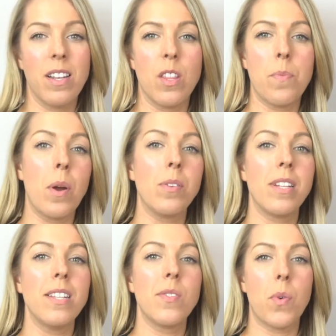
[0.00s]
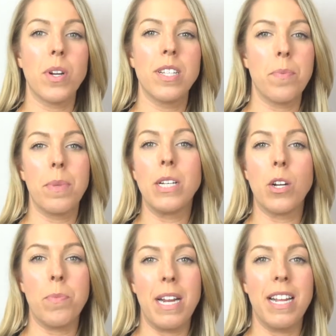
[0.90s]
The process for simply
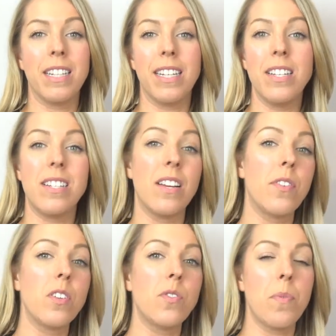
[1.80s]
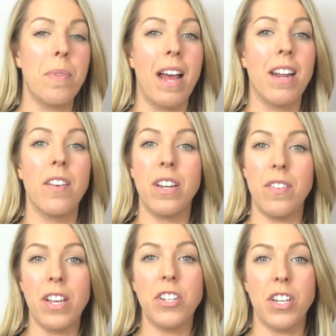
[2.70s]
terminating a lease differs from that of an
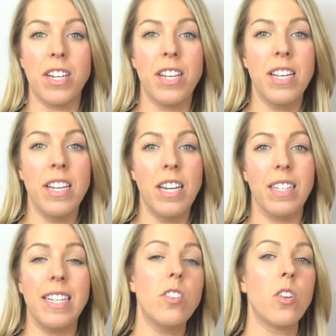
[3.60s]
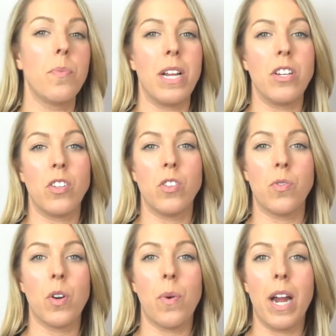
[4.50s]
eviction. Lease terminations
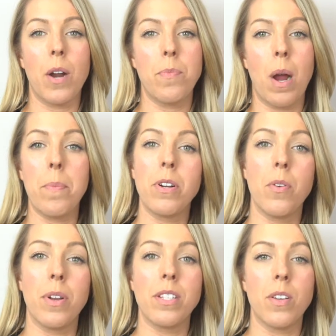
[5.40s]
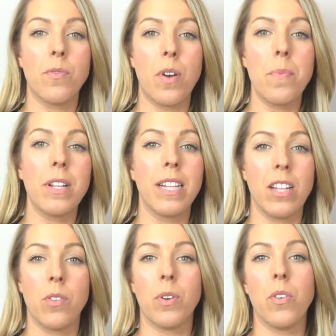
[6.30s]
require proper notice from the
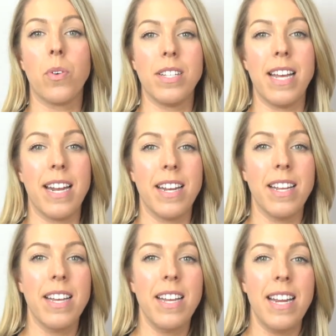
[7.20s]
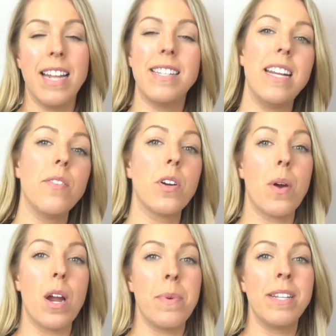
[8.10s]
landlord or tenant, and state
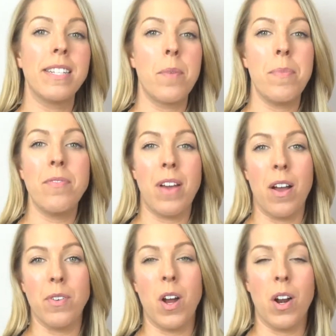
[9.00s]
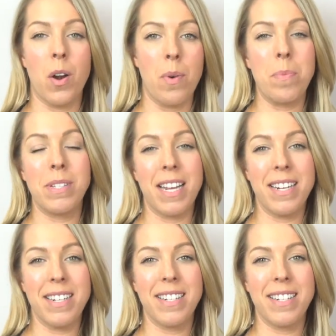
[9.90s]
requirements can be found on our website.